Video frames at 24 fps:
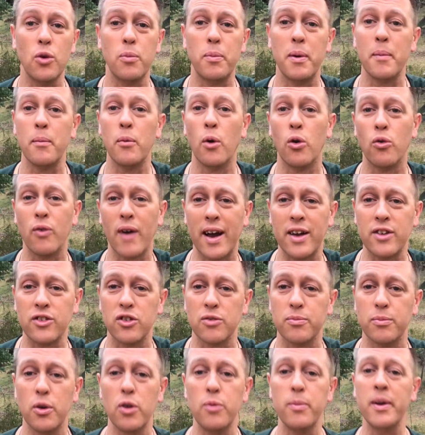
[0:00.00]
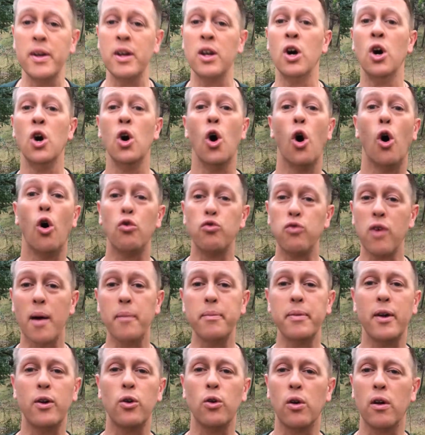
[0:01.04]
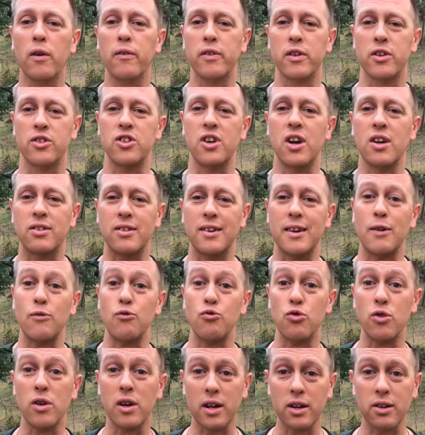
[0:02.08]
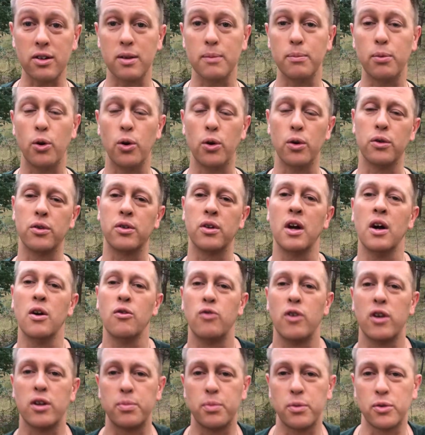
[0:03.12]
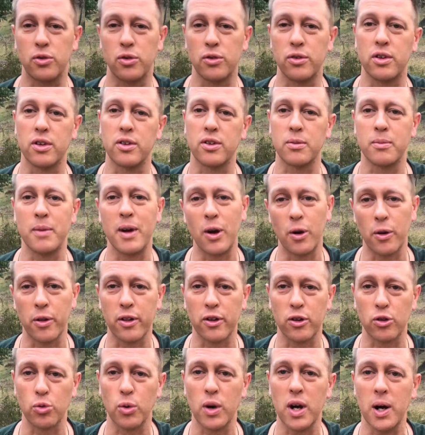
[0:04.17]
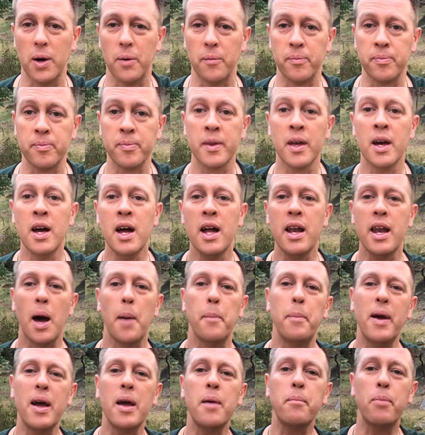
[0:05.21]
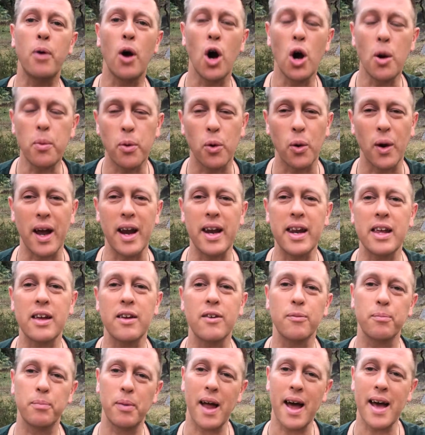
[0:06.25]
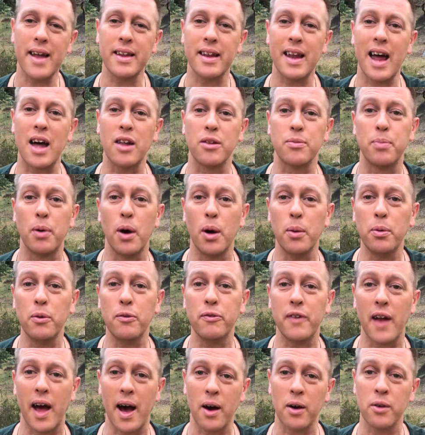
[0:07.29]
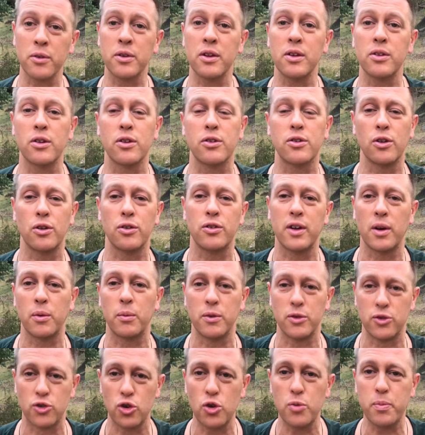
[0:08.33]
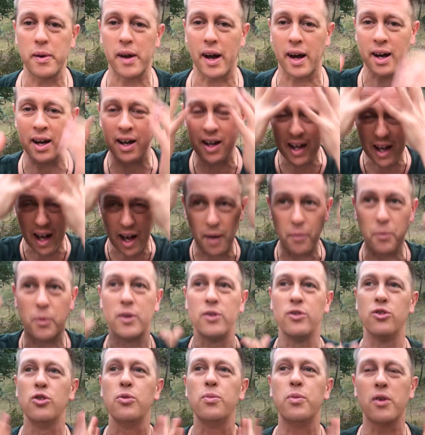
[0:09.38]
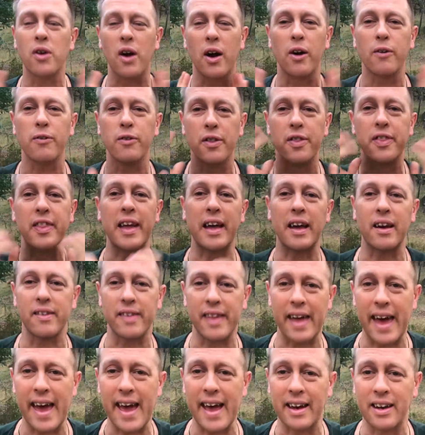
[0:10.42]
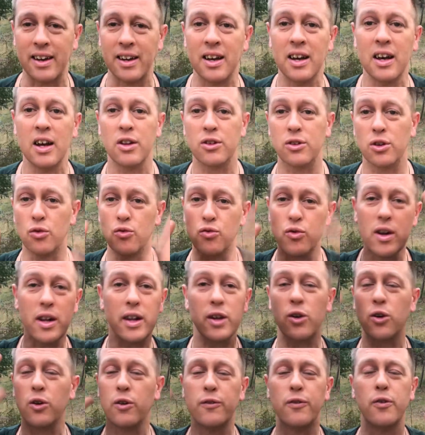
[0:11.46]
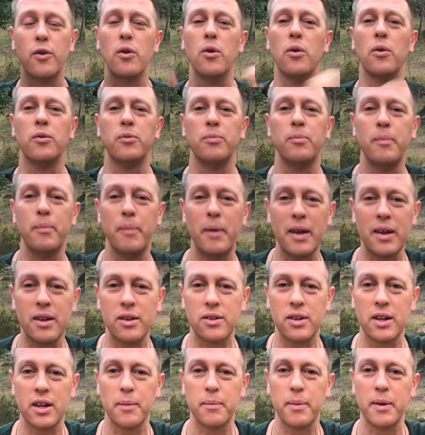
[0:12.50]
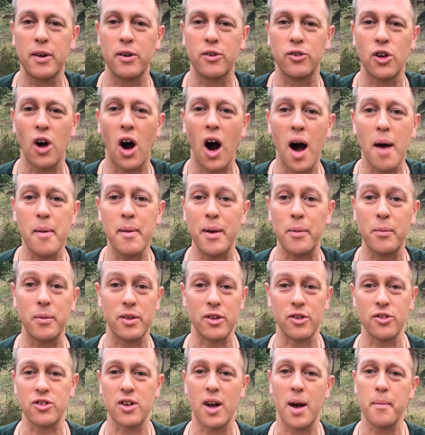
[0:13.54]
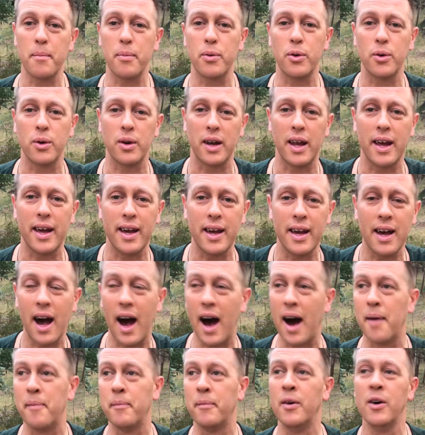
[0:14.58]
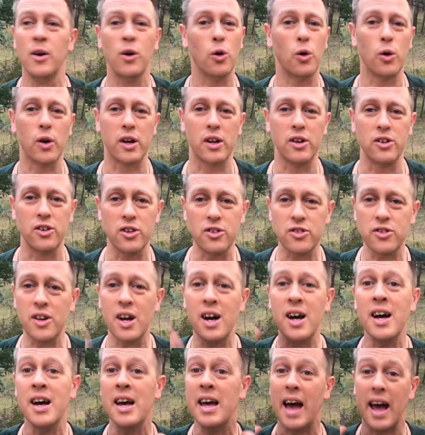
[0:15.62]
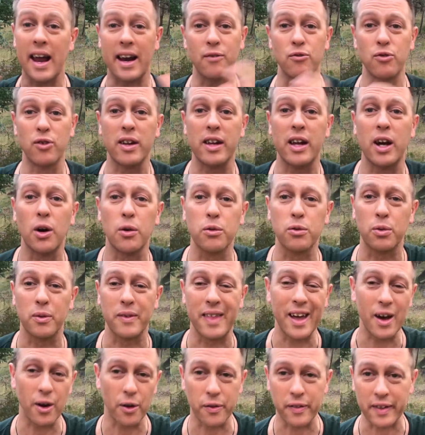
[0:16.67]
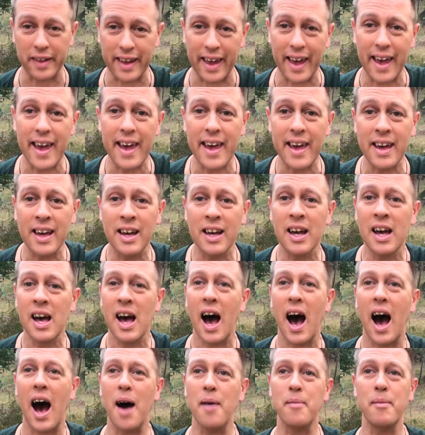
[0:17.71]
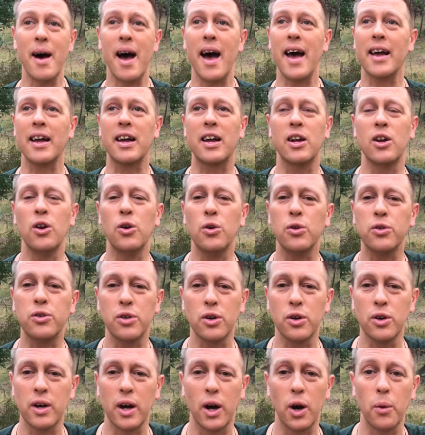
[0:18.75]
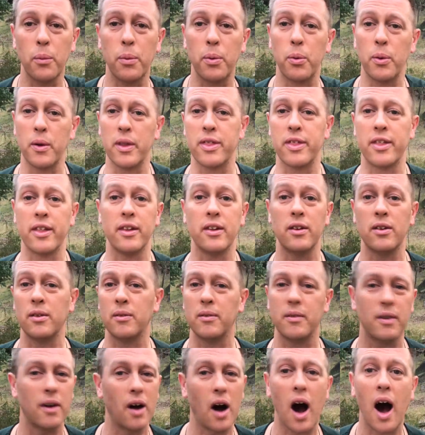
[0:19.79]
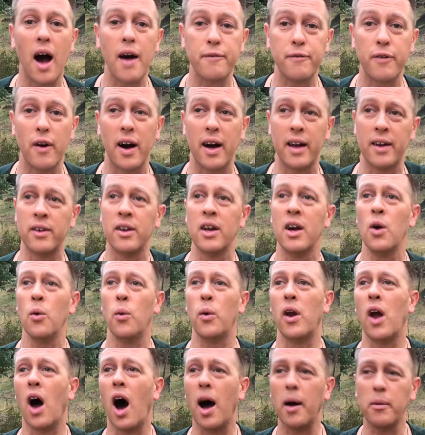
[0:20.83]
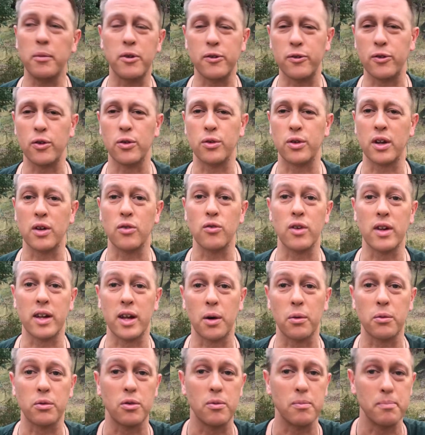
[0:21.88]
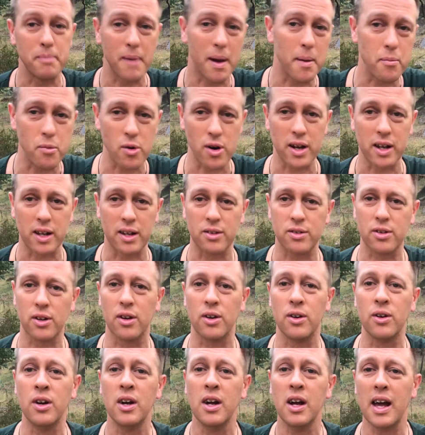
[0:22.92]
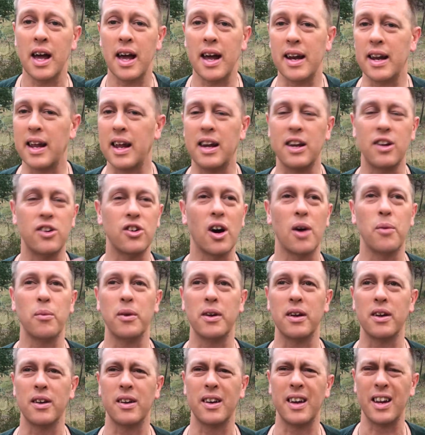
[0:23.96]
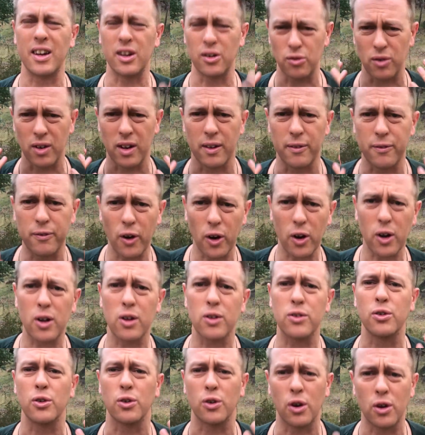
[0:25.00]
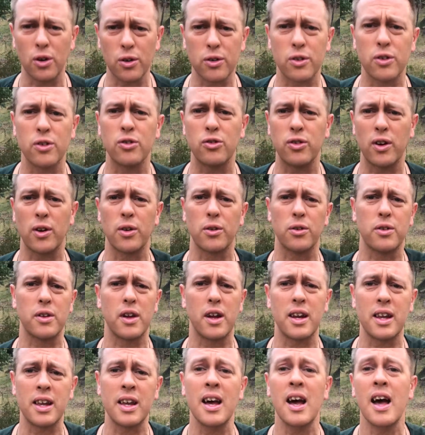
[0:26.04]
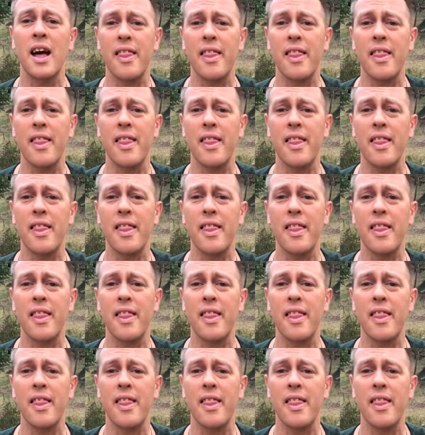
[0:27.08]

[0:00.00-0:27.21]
you a bit more range of movement, or rub that all over the chest and it really supports respiratory system health as well. Now being purple, any planet that has purple flowers is associated with Jupiter, and when Jupiter I often think of the head. So really good for mixing a bit of thyme in with your shampoo and hair, um, or conditioner, and it really helps with healthy hair, um, and can also help with I find when I'm diffusing, it really helps with memory. So any time where you need to really focus or concentrate or study,